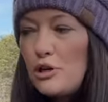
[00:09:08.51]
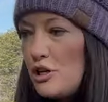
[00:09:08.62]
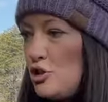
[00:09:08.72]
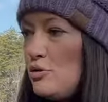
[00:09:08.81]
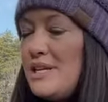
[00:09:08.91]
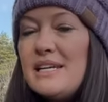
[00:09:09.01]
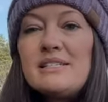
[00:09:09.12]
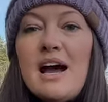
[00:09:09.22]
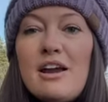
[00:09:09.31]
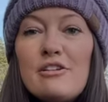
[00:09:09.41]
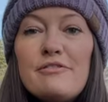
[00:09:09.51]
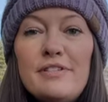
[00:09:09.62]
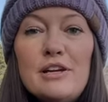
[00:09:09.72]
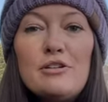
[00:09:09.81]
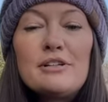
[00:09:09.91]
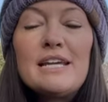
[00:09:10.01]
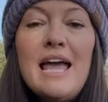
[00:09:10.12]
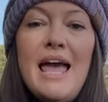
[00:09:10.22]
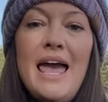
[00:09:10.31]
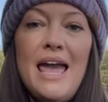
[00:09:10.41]
going to do the entire field
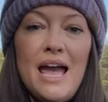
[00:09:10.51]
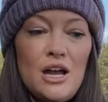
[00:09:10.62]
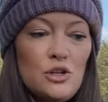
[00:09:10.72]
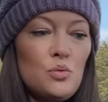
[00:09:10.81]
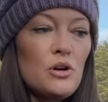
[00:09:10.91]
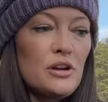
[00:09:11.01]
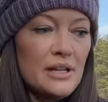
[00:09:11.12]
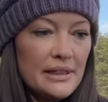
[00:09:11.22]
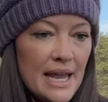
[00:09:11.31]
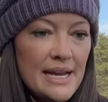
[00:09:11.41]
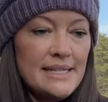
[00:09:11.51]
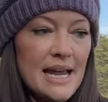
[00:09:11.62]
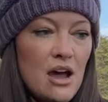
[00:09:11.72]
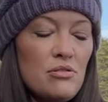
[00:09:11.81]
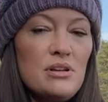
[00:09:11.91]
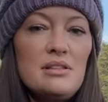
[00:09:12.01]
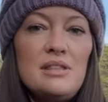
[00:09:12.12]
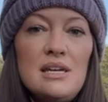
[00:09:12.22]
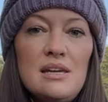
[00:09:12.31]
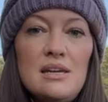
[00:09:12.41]
and we're going to lay down
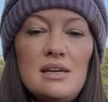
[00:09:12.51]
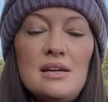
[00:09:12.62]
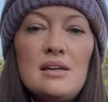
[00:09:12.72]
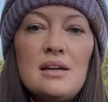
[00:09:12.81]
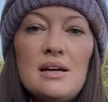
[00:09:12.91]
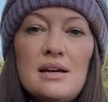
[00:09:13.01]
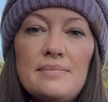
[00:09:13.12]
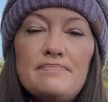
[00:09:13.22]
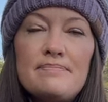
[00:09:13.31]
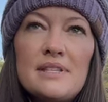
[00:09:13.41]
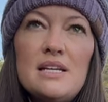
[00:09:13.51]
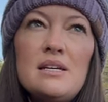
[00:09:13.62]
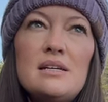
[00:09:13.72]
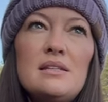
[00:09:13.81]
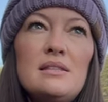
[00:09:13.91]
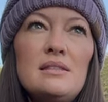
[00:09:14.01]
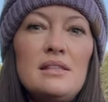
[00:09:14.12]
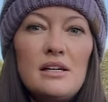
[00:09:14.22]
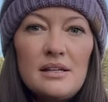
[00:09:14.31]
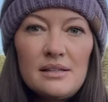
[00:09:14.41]
the, um,
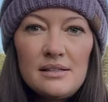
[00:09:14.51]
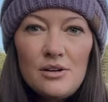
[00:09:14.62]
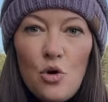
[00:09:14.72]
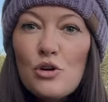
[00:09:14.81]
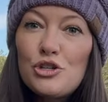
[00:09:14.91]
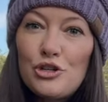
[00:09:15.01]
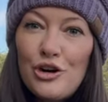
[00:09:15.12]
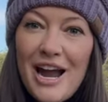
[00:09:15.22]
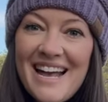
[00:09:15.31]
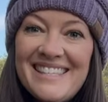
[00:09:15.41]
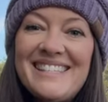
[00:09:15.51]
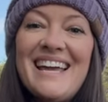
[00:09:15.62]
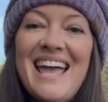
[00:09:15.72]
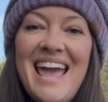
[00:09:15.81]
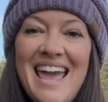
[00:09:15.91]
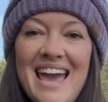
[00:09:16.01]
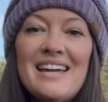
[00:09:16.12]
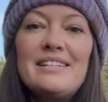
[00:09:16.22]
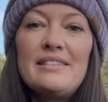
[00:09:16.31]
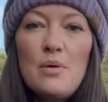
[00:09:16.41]
the orchard grass
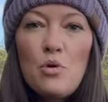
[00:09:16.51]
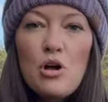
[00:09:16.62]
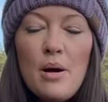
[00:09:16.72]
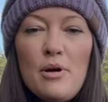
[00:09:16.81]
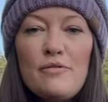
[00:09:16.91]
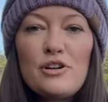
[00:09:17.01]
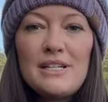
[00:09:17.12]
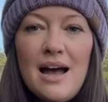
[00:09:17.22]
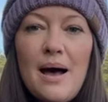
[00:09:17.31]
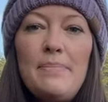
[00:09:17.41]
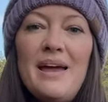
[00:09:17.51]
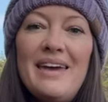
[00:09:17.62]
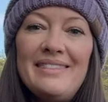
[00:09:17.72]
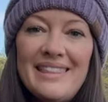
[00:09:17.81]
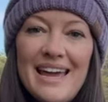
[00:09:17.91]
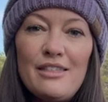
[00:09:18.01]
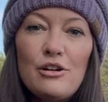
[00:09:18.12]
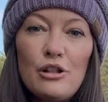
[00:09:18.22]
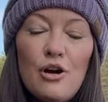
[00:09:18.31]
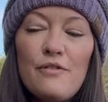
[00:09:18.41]
and then we'll come over top and lay the
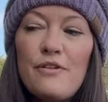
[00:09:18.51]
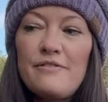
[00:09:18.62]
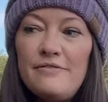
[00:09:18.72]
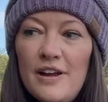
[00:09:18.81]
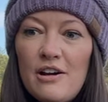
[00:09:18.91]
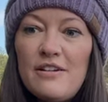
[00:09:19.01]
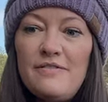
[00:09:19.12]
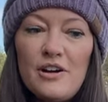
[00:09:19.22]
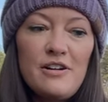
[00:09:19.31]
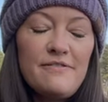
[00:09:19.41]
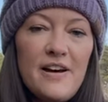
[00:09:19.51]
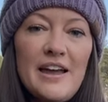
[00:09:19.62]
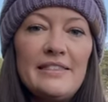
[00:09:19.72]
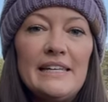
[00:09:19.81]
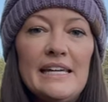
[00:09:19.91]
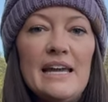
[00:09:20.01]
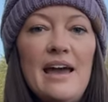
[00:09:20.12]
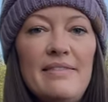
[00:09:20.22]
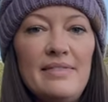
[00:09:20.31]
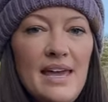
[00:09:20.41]
clover very, very finely.
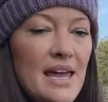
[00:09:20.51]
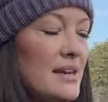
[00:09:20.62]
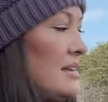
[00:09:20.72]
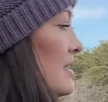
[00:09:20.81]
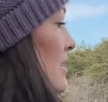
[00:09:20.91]
And then